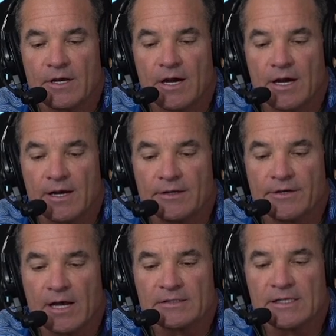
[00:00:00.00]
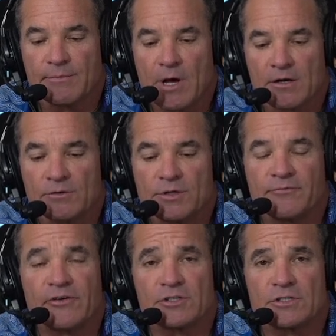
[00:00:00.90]
non-slip mono
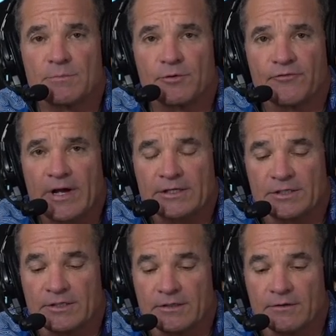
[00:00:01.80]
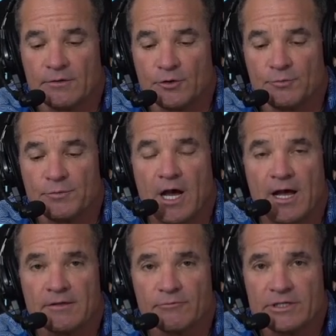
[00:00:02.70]
loop versus the perfection loop
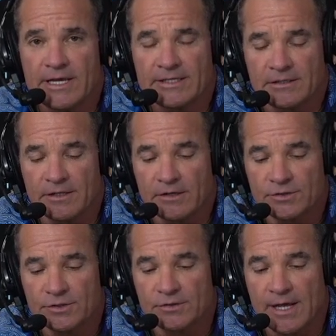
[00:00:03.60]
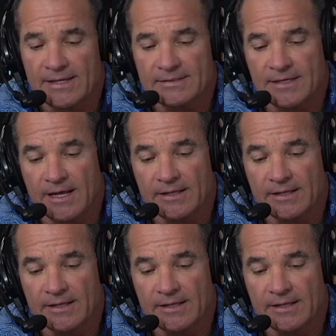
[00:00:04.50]
knot. And we tested those two last